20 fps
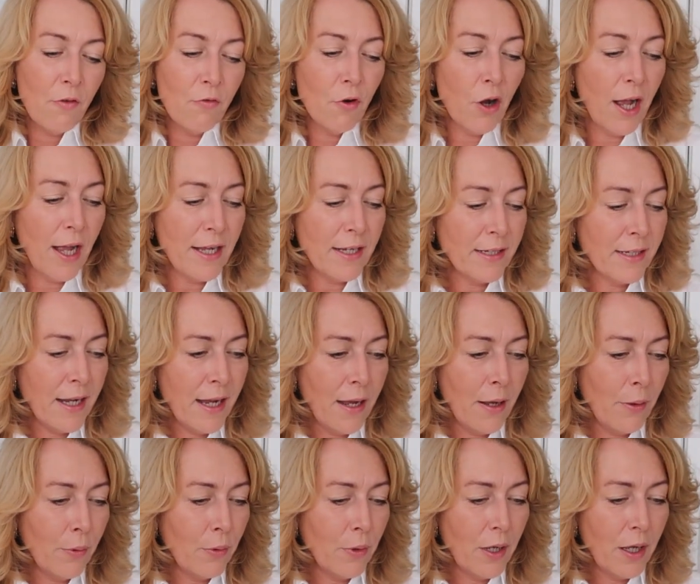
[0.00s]
Right,
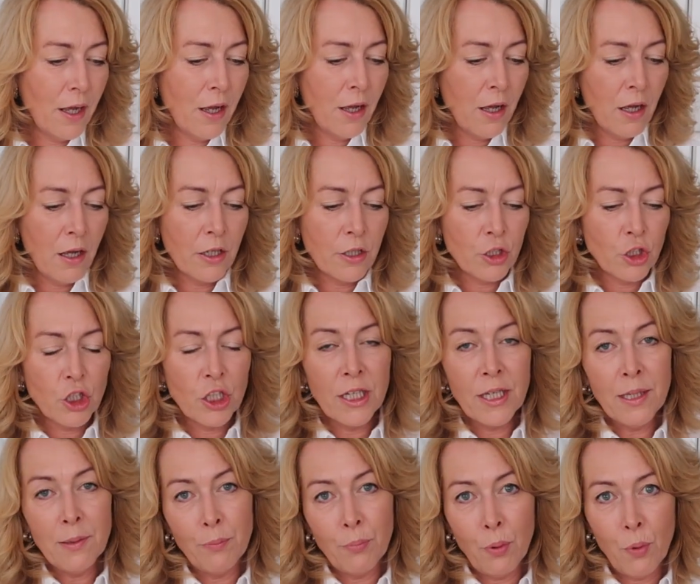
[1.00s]
now a
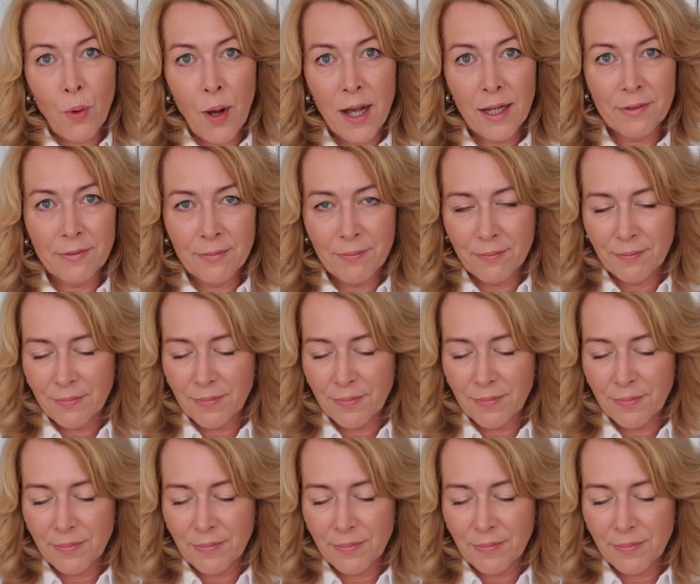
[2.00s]
cheap one.